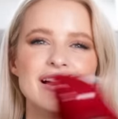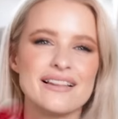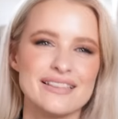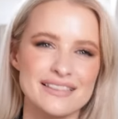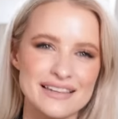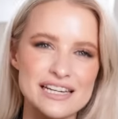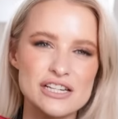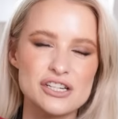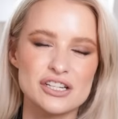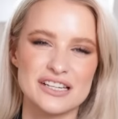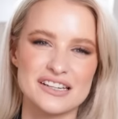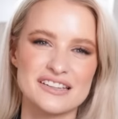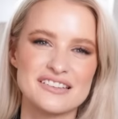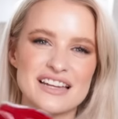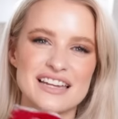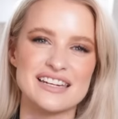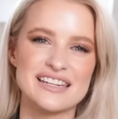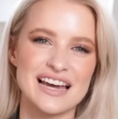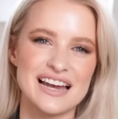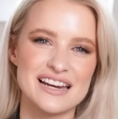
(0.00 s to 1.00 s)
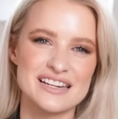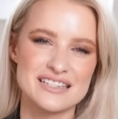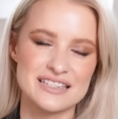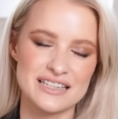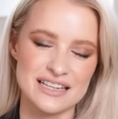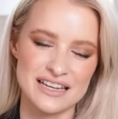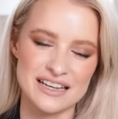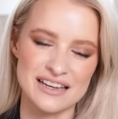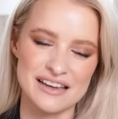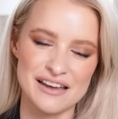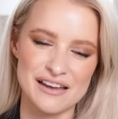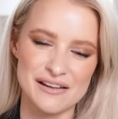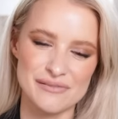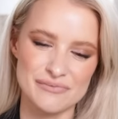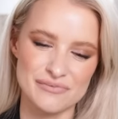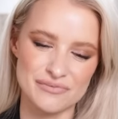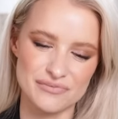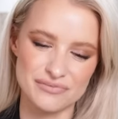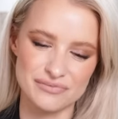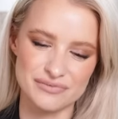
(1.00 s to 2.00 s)
Literally said that to the
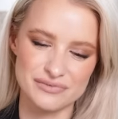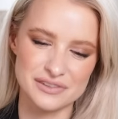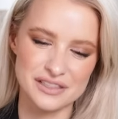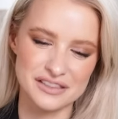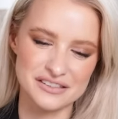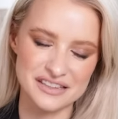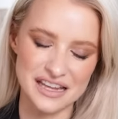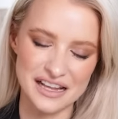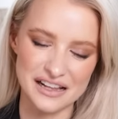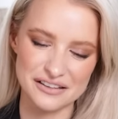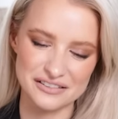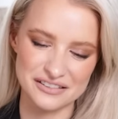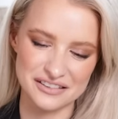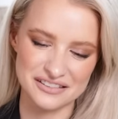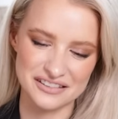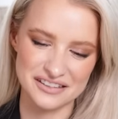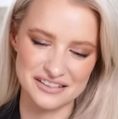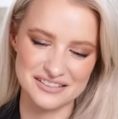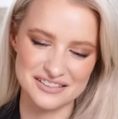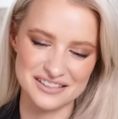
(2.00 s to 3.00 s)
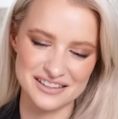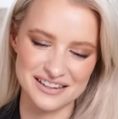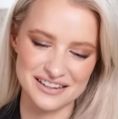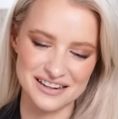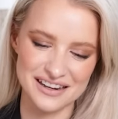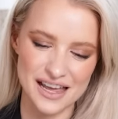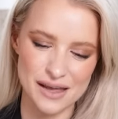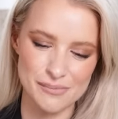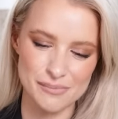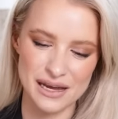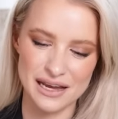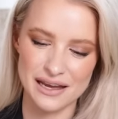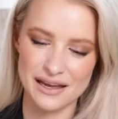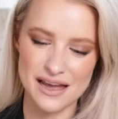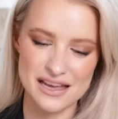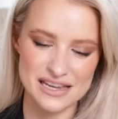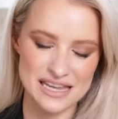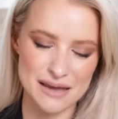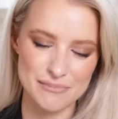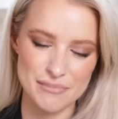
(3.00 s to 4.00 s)
um, the sales assistant, and
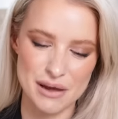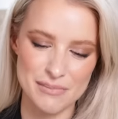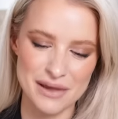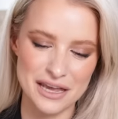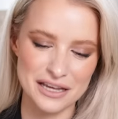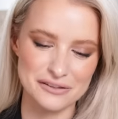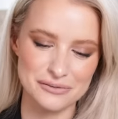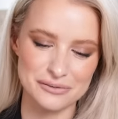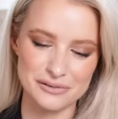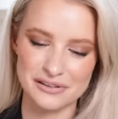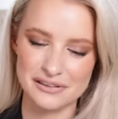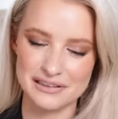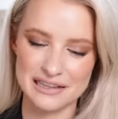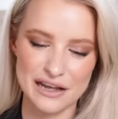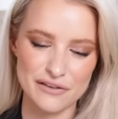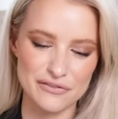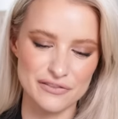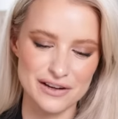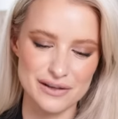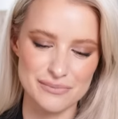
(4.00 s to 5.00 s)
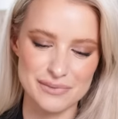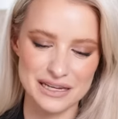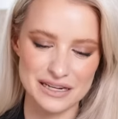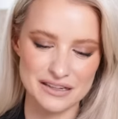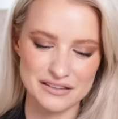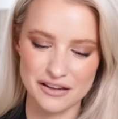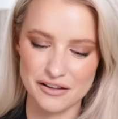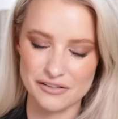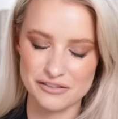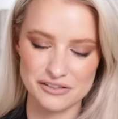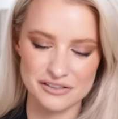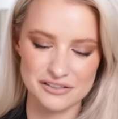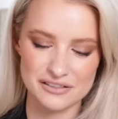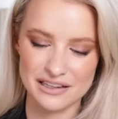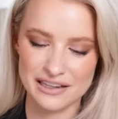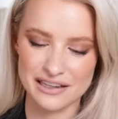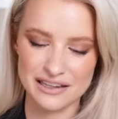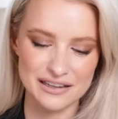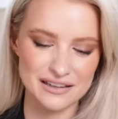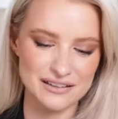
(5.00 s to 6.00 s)
my again my mates were just laughing at me because I was just
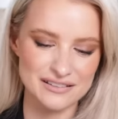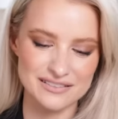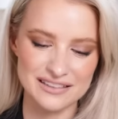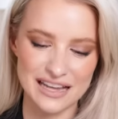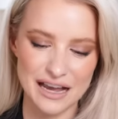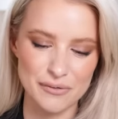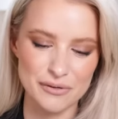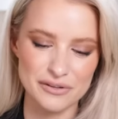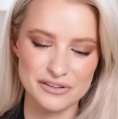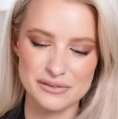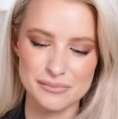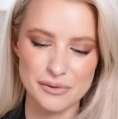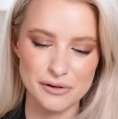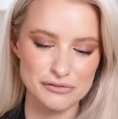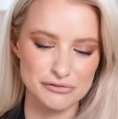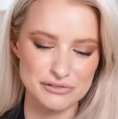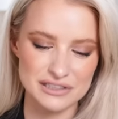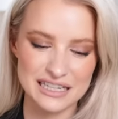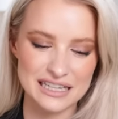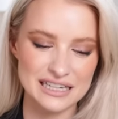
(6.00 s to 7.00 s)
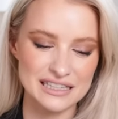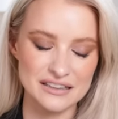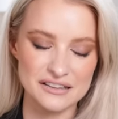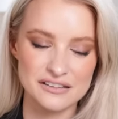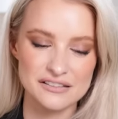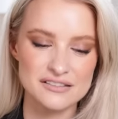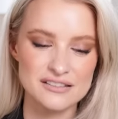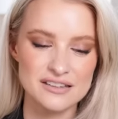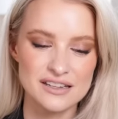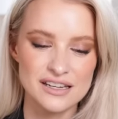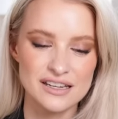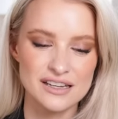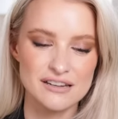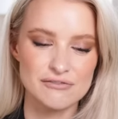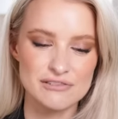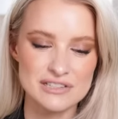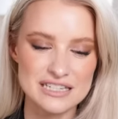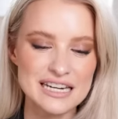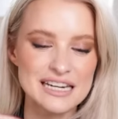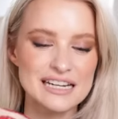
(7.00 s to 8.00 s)
like, that was the most ridiculous
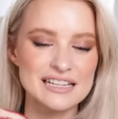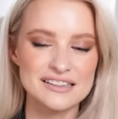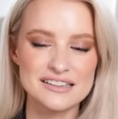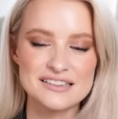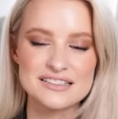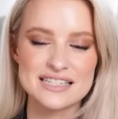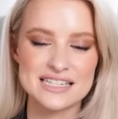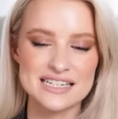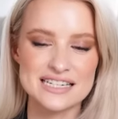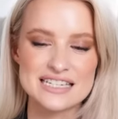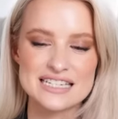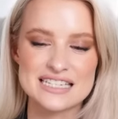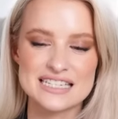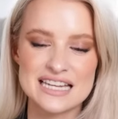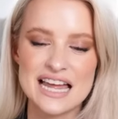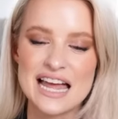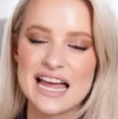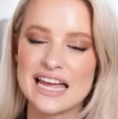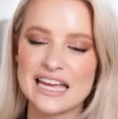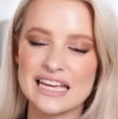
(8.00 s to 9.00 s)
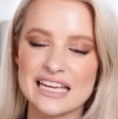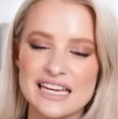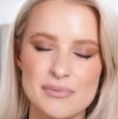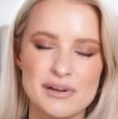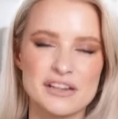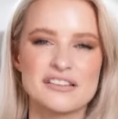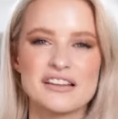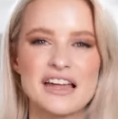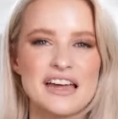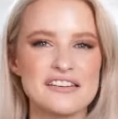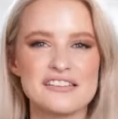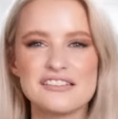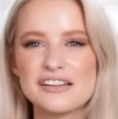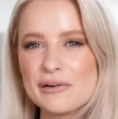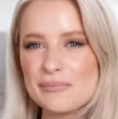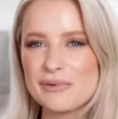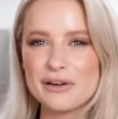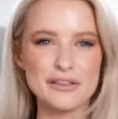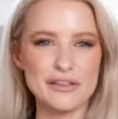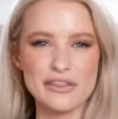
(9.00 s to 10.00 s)
ridiculous thing to say. But because I had
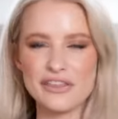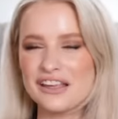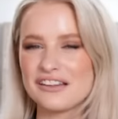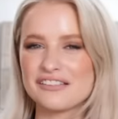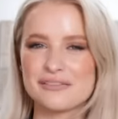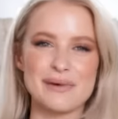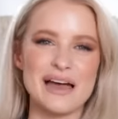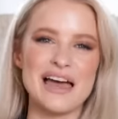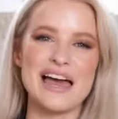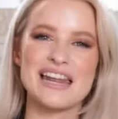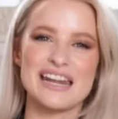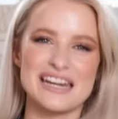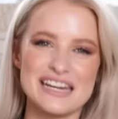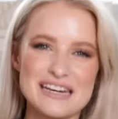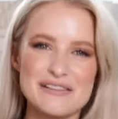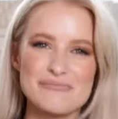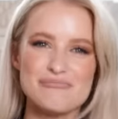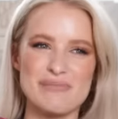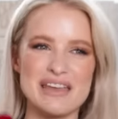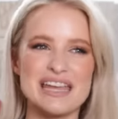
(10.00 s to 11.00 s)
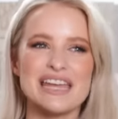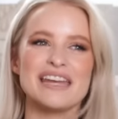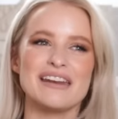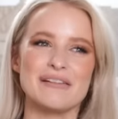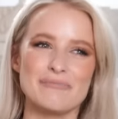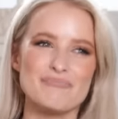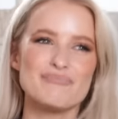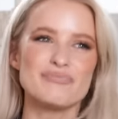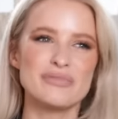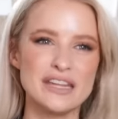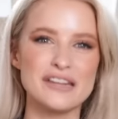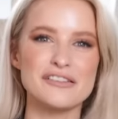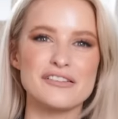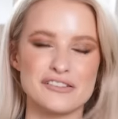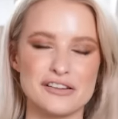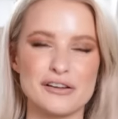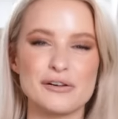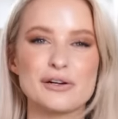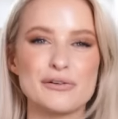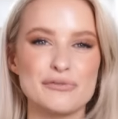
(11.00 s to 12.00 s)
so many other things in my head, I didn't mean these
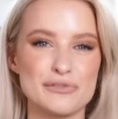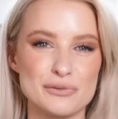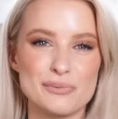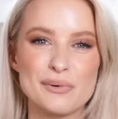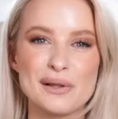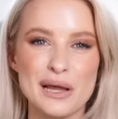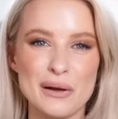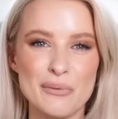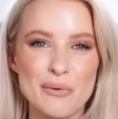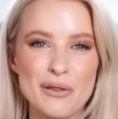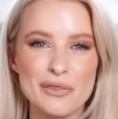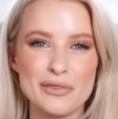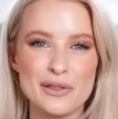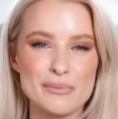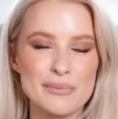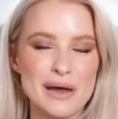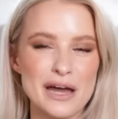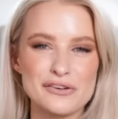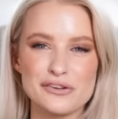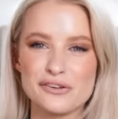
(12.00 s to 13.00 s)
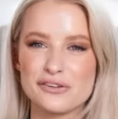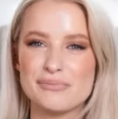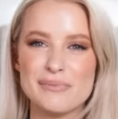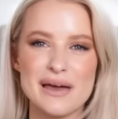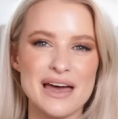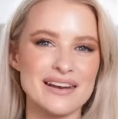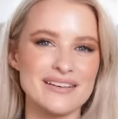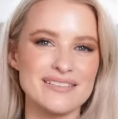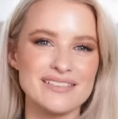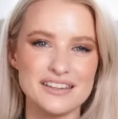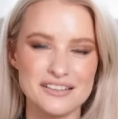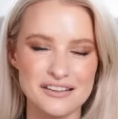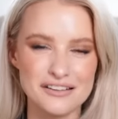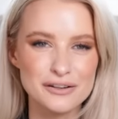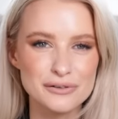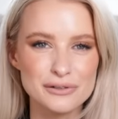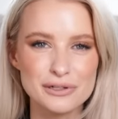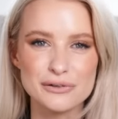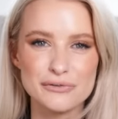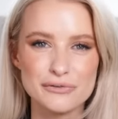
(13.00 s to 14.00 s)
are so comfortable, I want them. I just meant these are
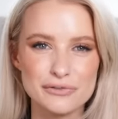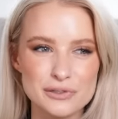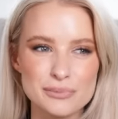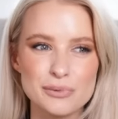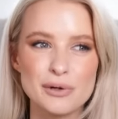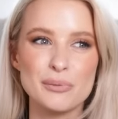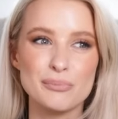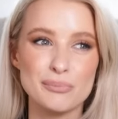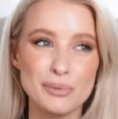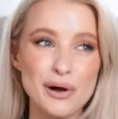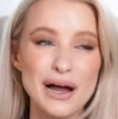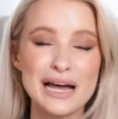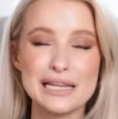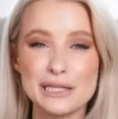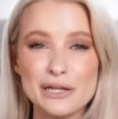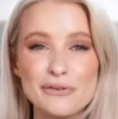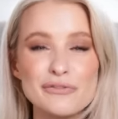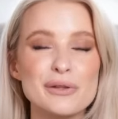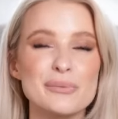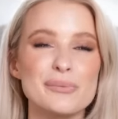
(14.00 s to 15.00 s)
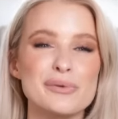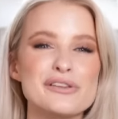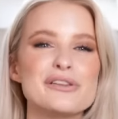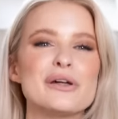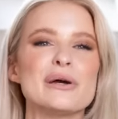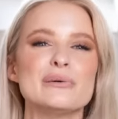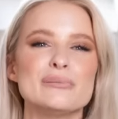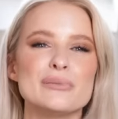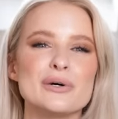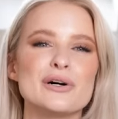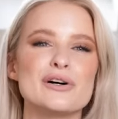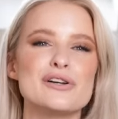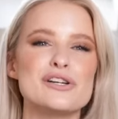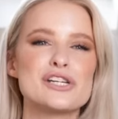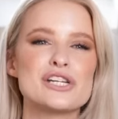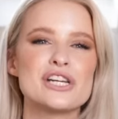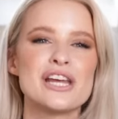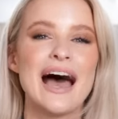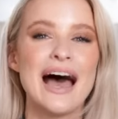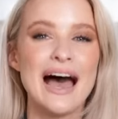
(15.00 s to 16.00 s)
so uncomfortable, but I love them so
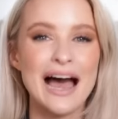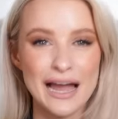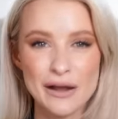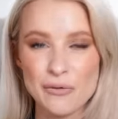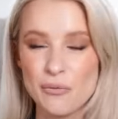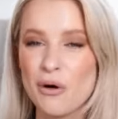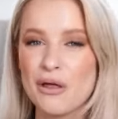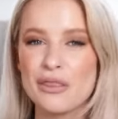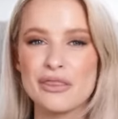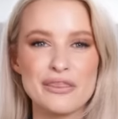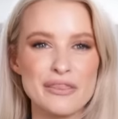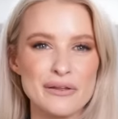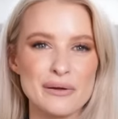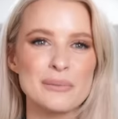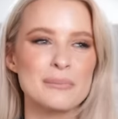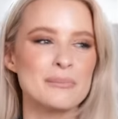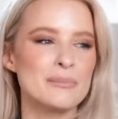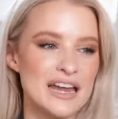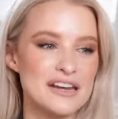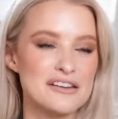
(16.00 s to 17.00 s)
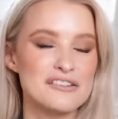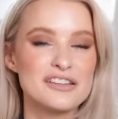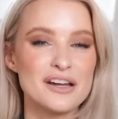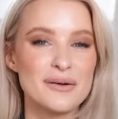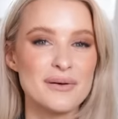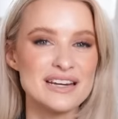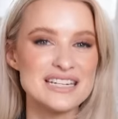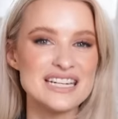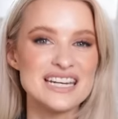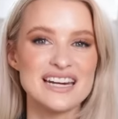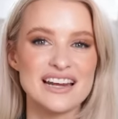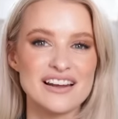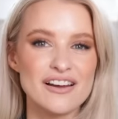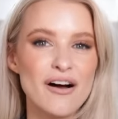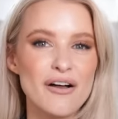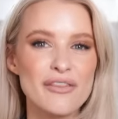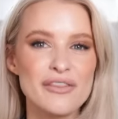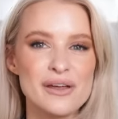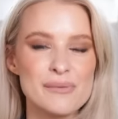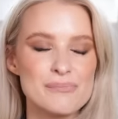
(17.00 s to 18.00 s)
much, I want them. And so I did, I
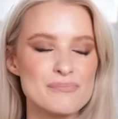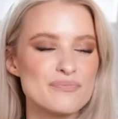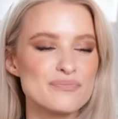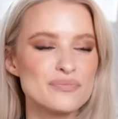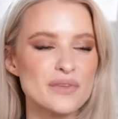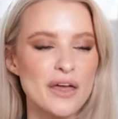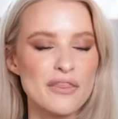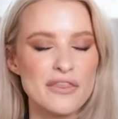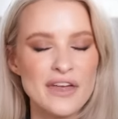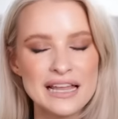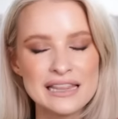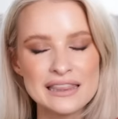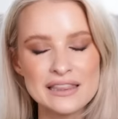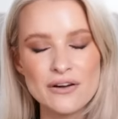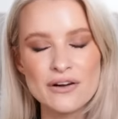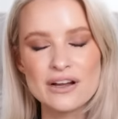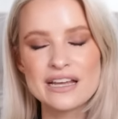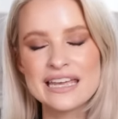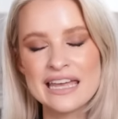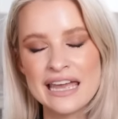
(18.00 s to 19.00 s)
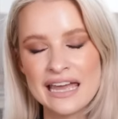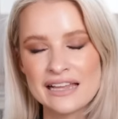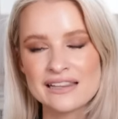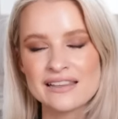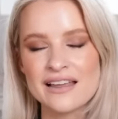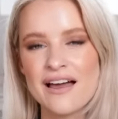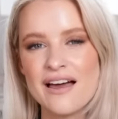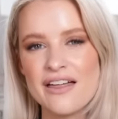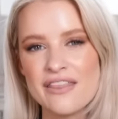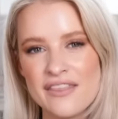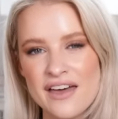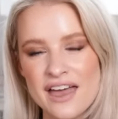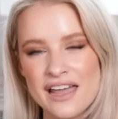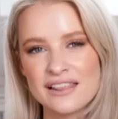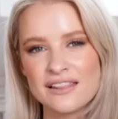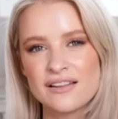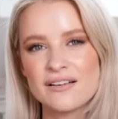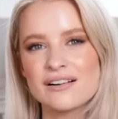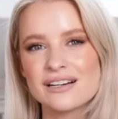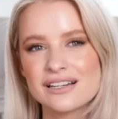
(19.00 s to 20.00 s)
got them. They look killer,
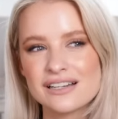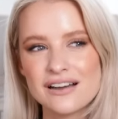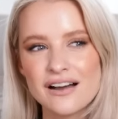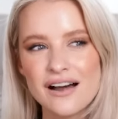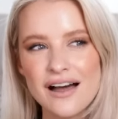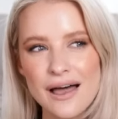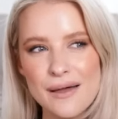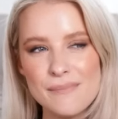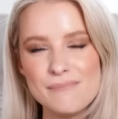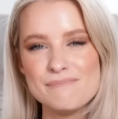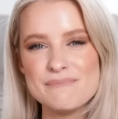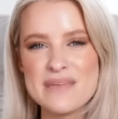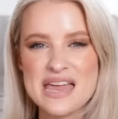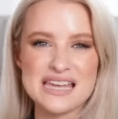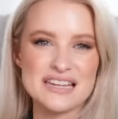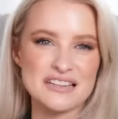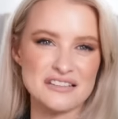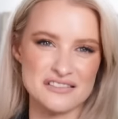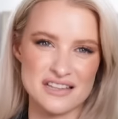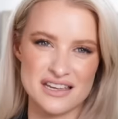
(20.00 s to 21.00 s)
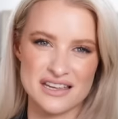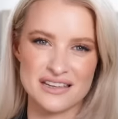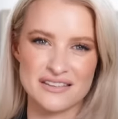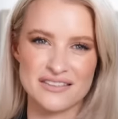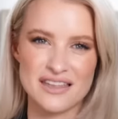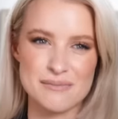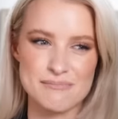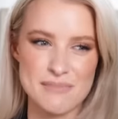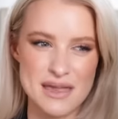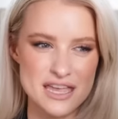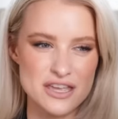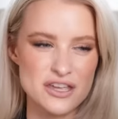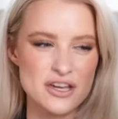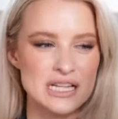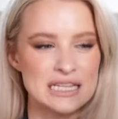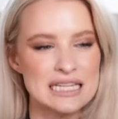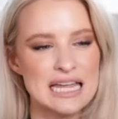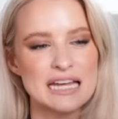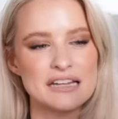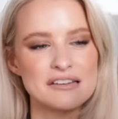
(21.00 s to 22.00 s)
they look amazing, they make
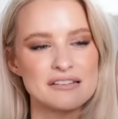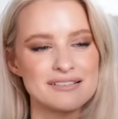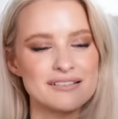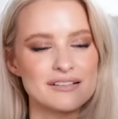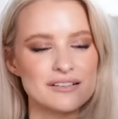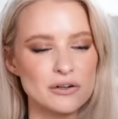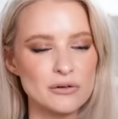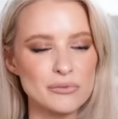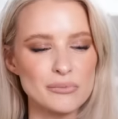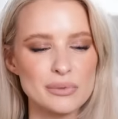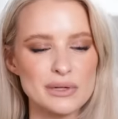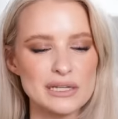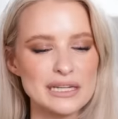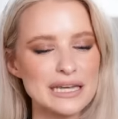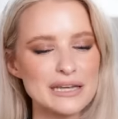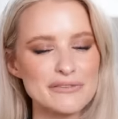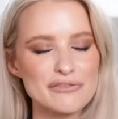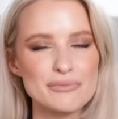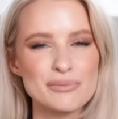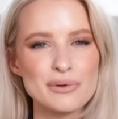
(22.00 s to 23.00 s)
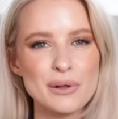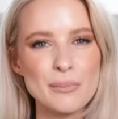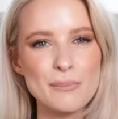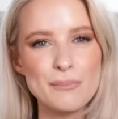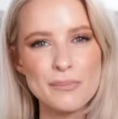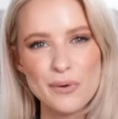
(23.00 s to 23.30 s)
your legs look unbelievable,